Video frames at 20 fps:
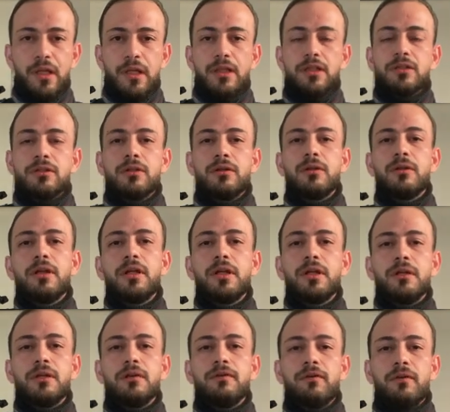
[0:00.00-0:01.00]
So
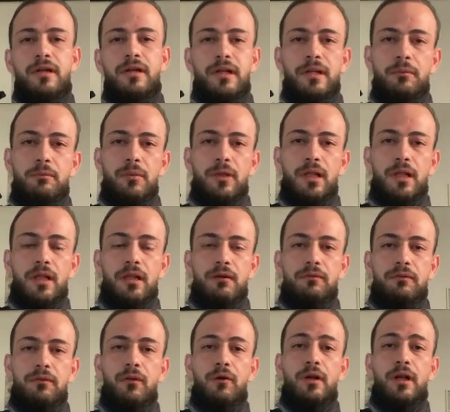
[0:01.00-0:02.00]

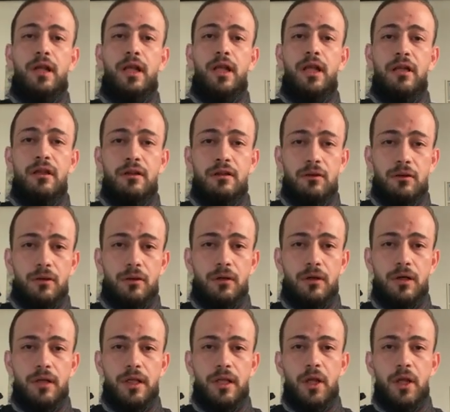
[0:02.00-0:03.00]
for Indo,